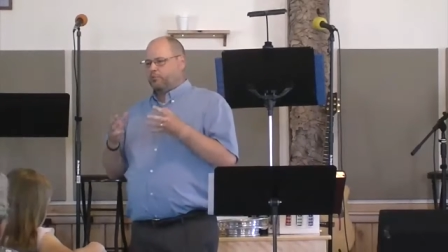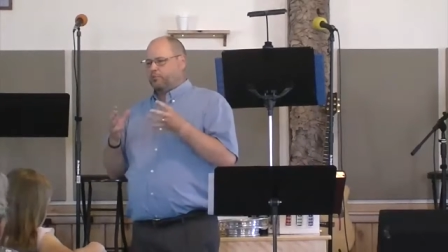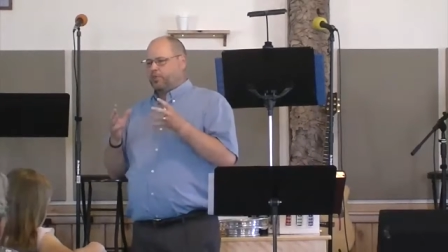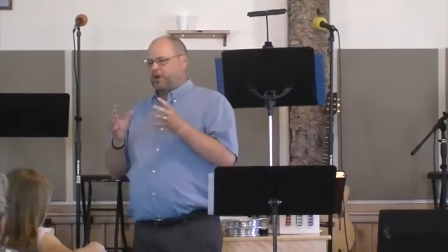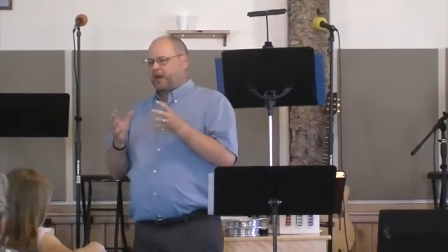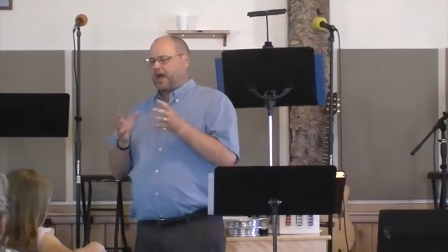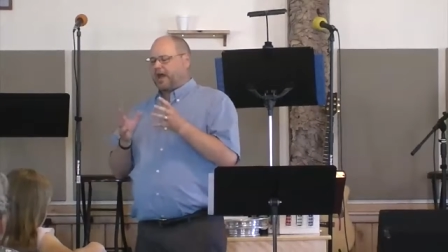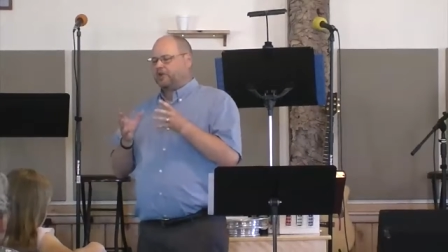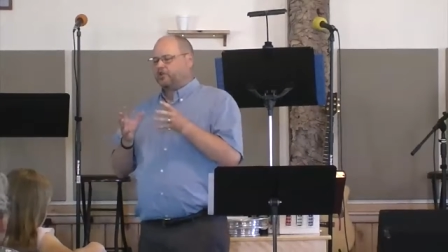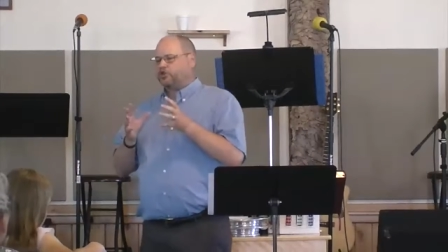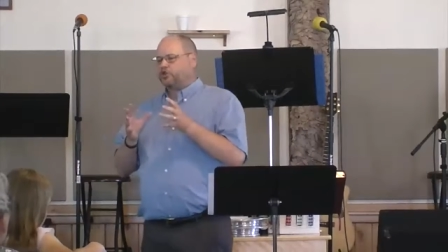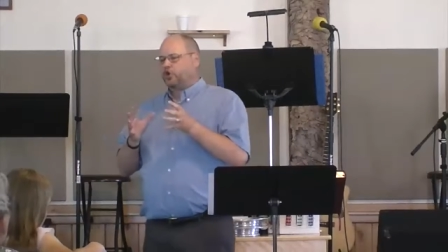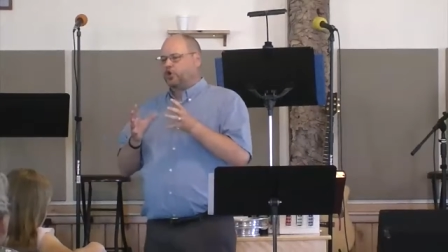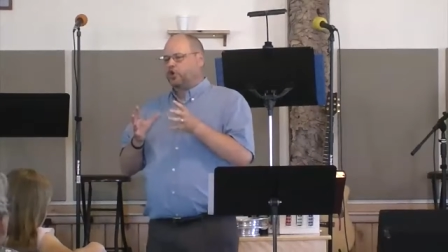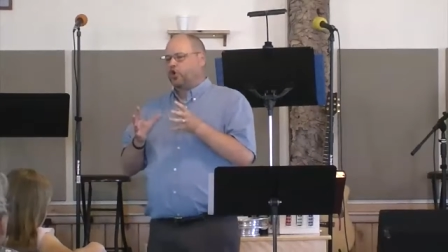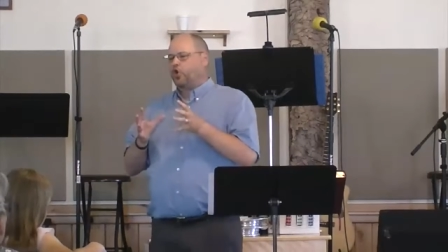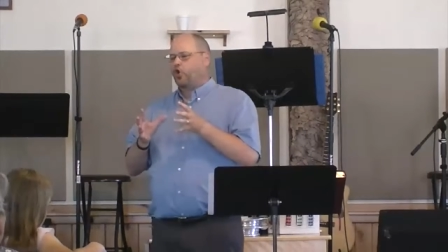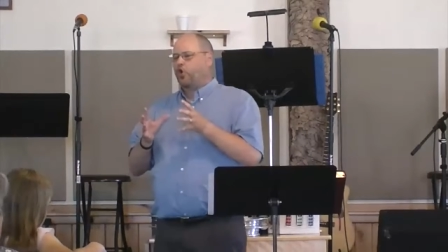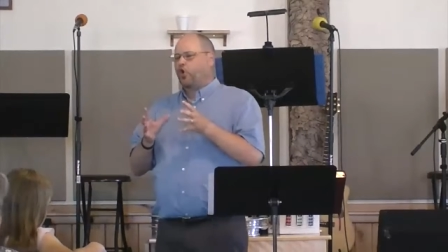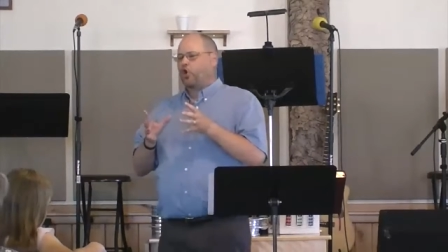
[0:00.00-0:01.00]
But at
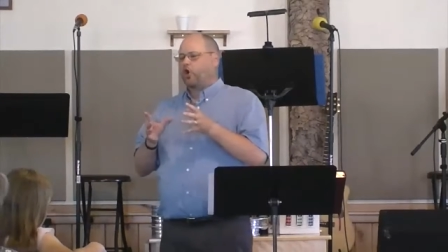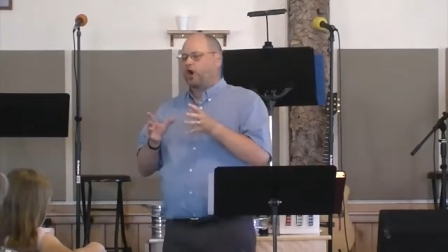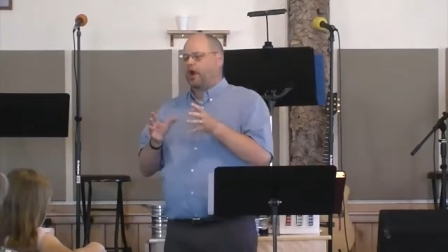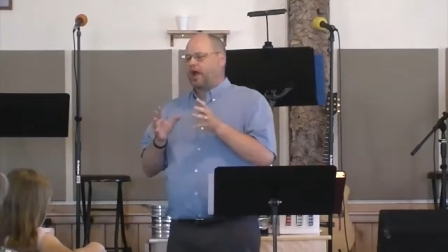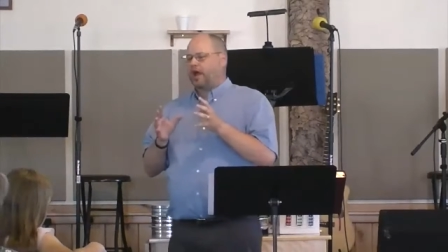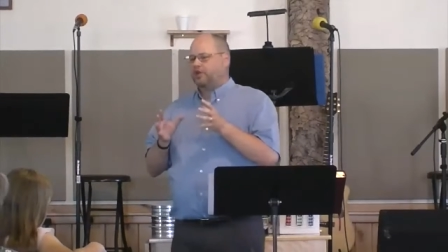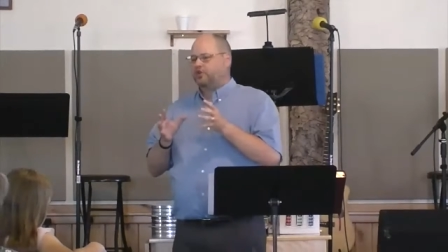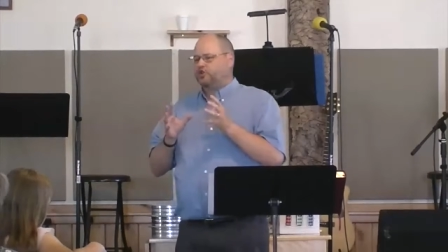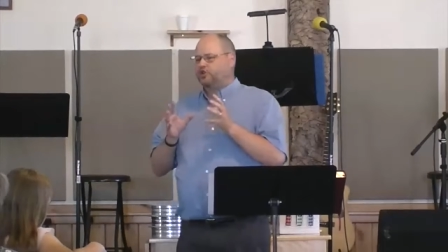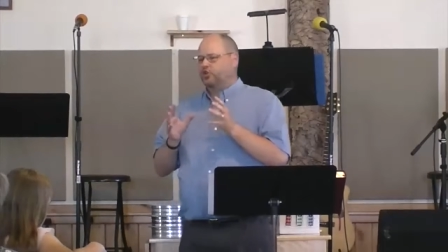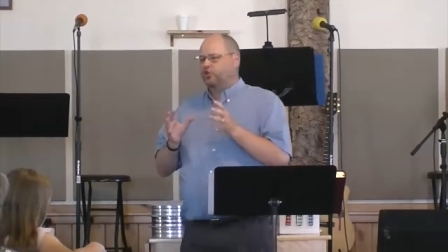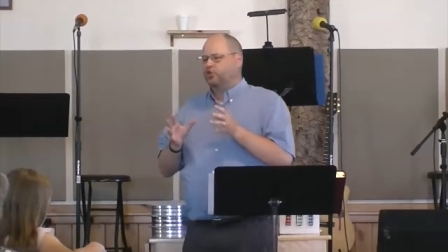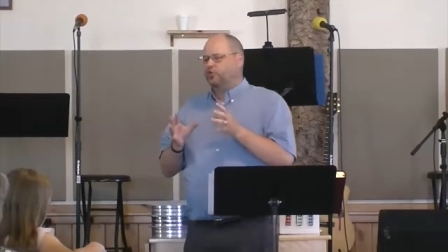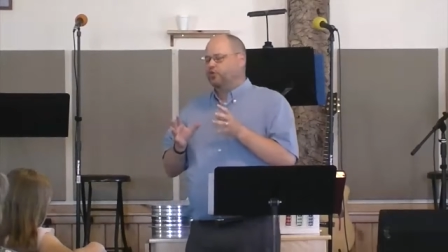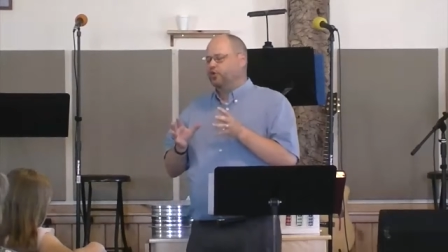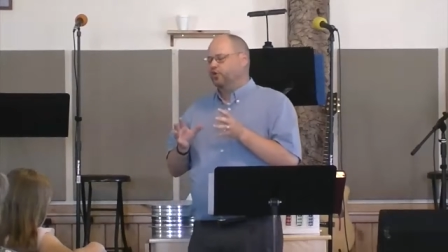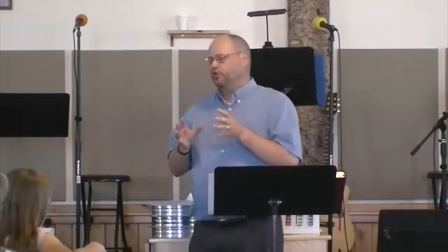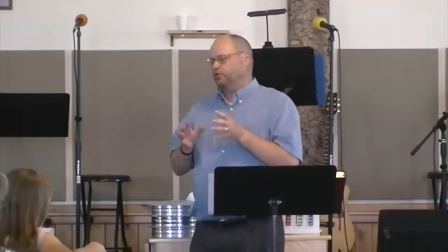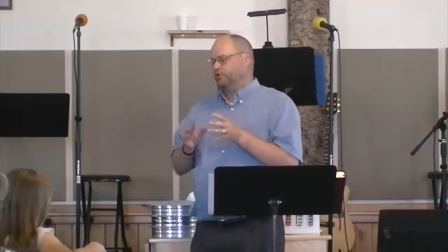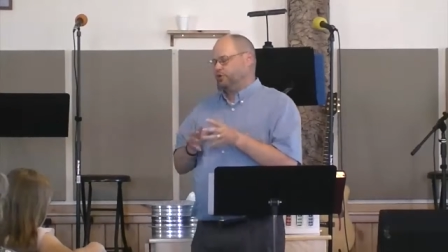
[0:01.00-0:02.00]
your core, at your
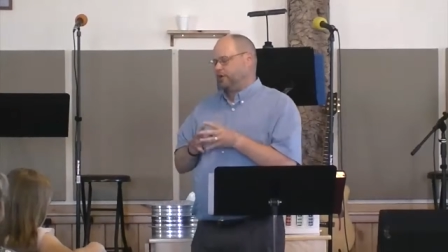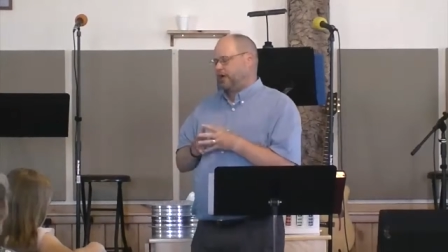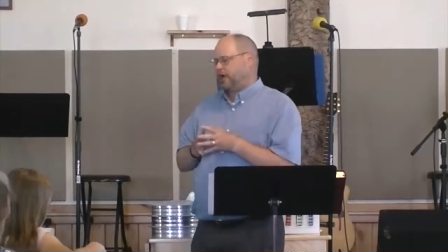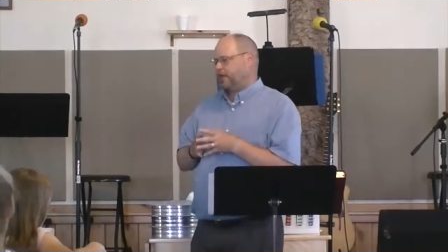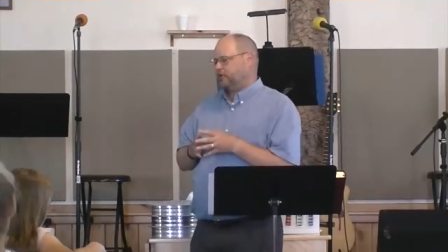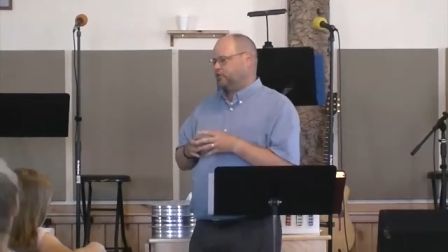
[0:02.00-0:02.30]
root,